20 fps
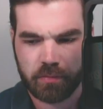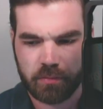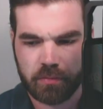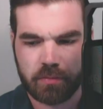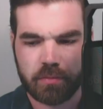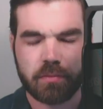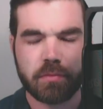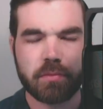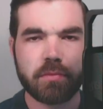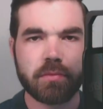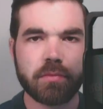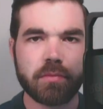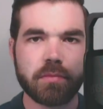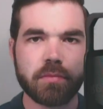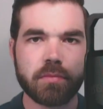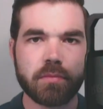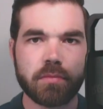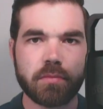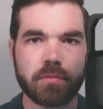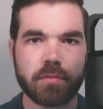
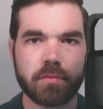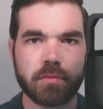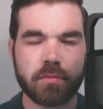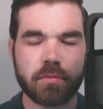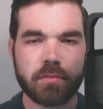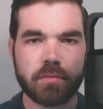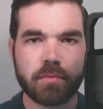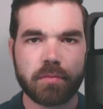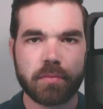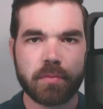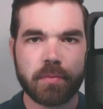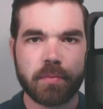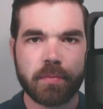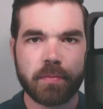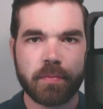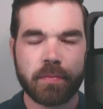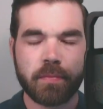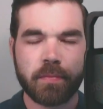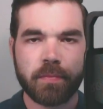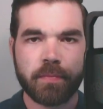
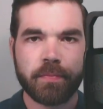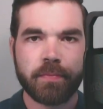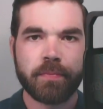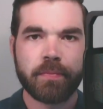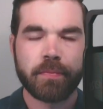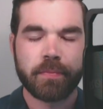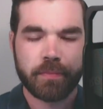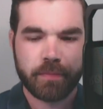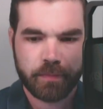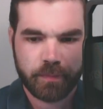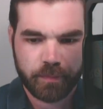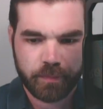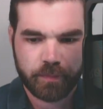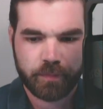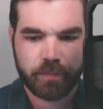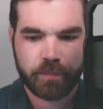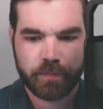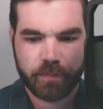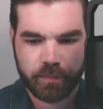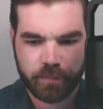
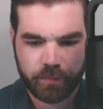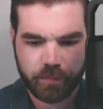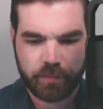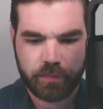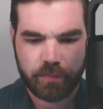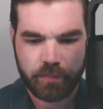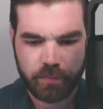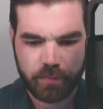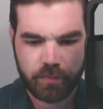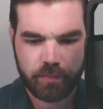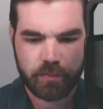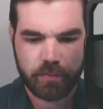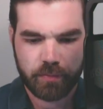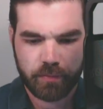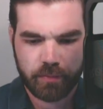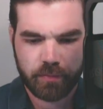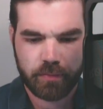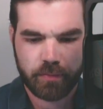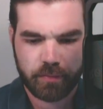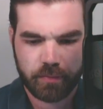
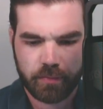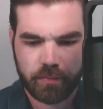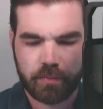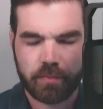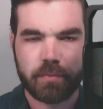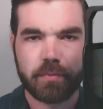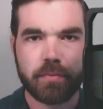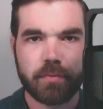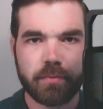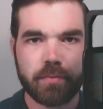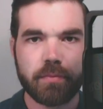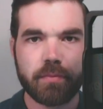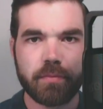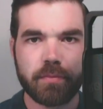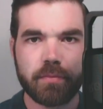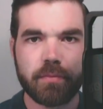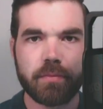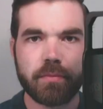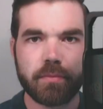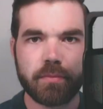
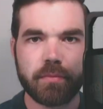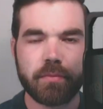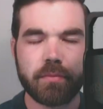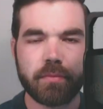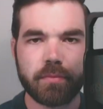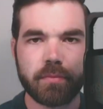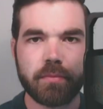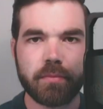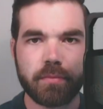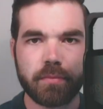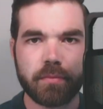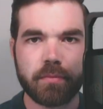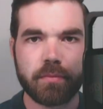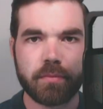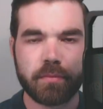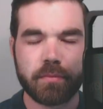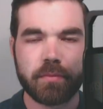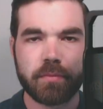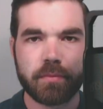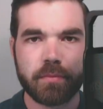
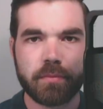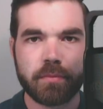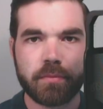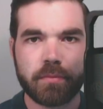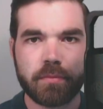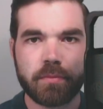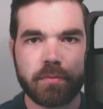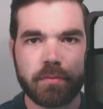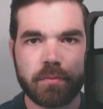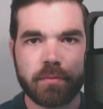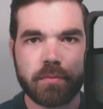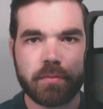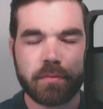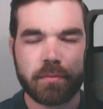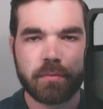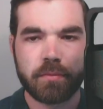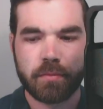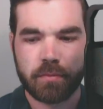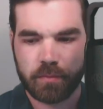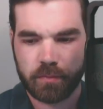
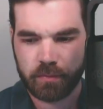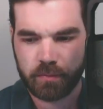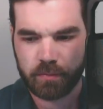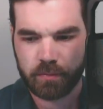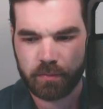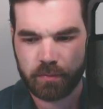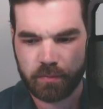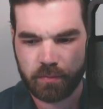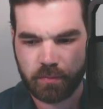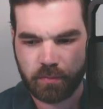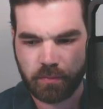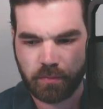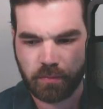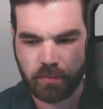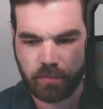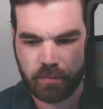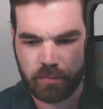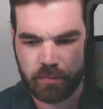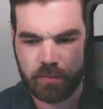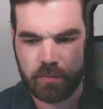
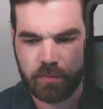The person shown says nothing.